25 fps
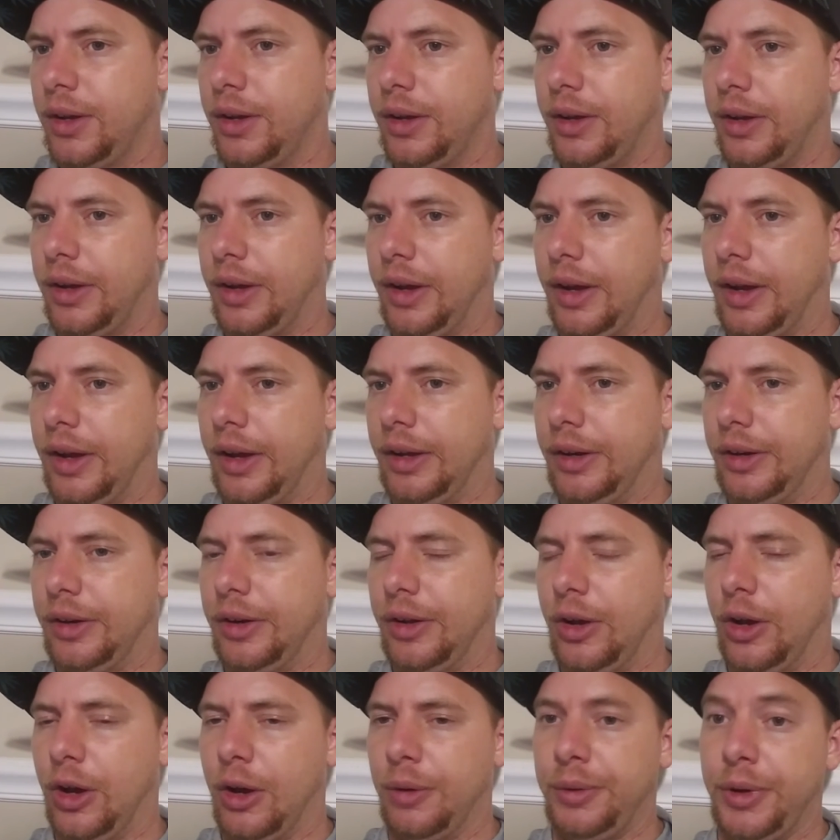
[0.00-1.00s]
And
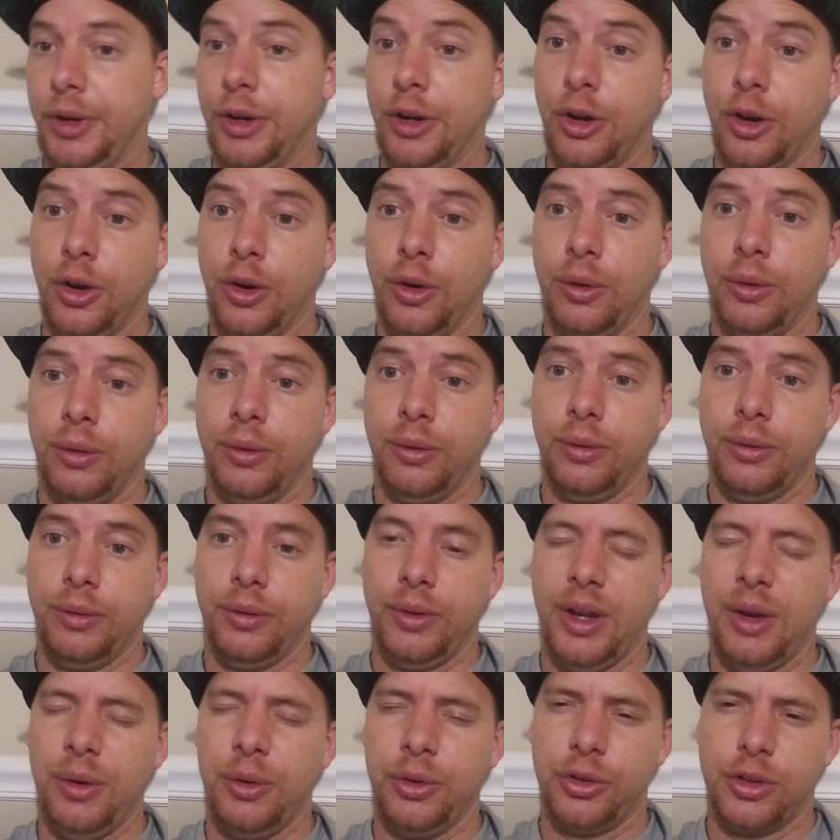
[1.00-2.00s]
um, you know,
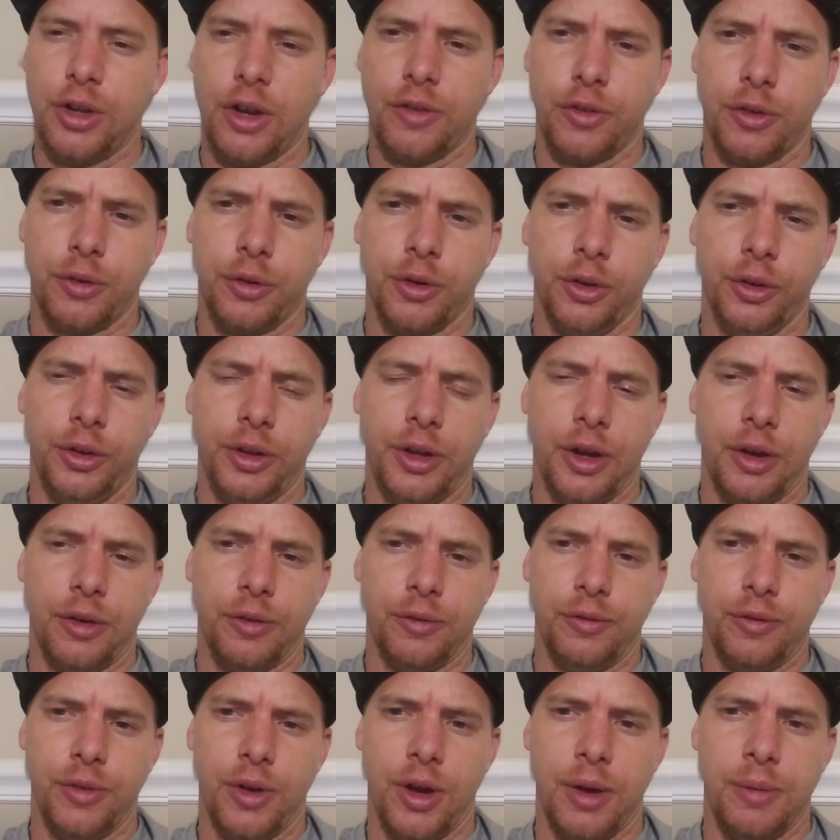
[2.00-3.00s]
he was never really a,
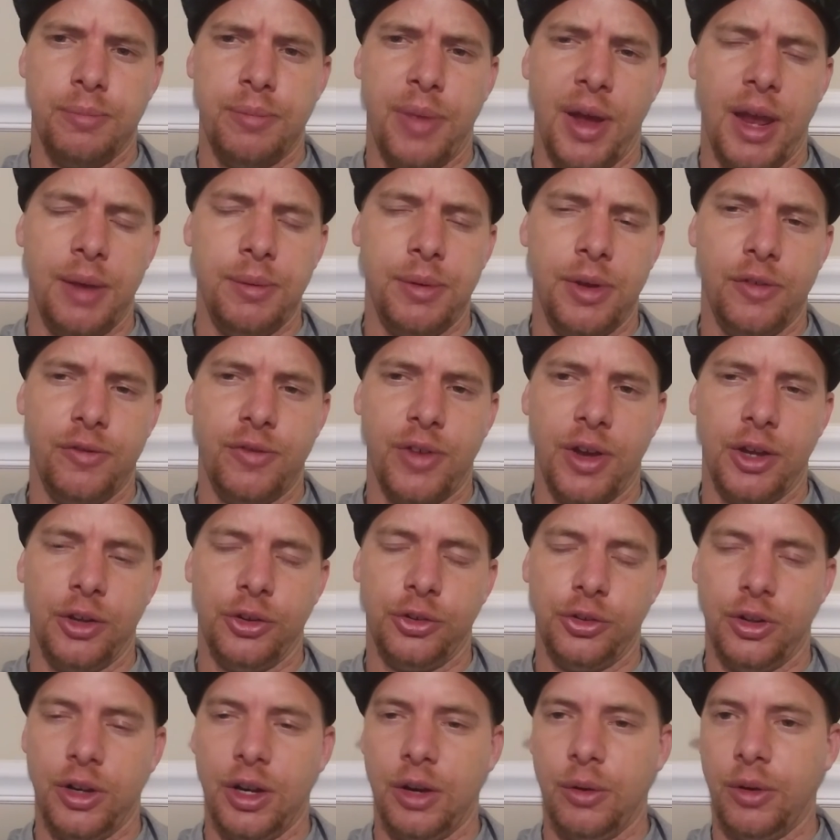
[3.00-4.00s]
a baby
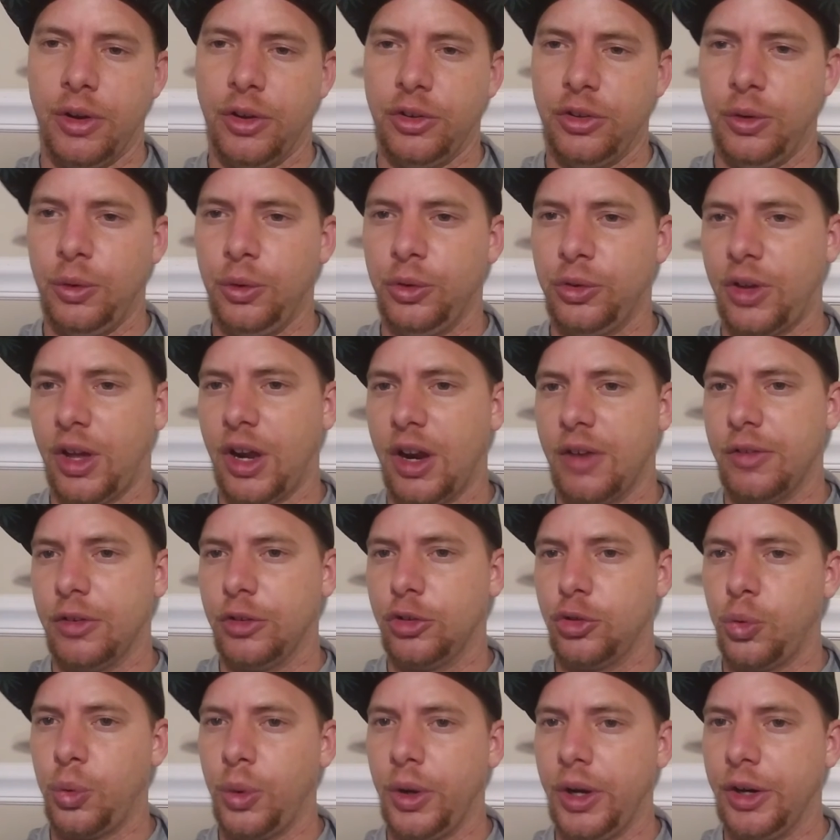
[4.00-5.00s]
face, anyways. He was kind of a
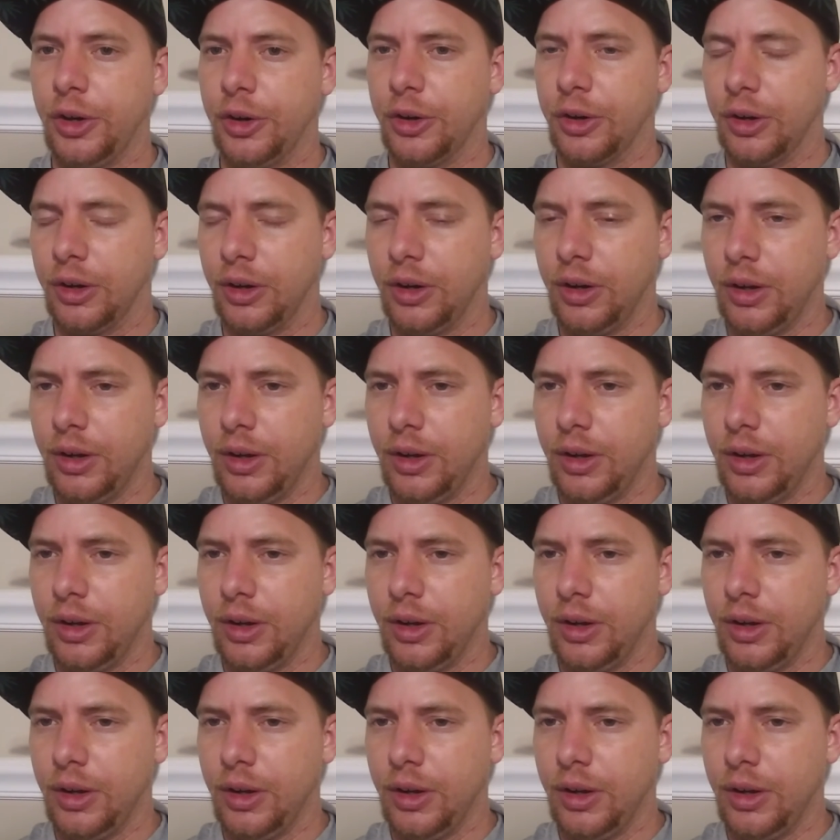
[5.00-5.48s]
tweener.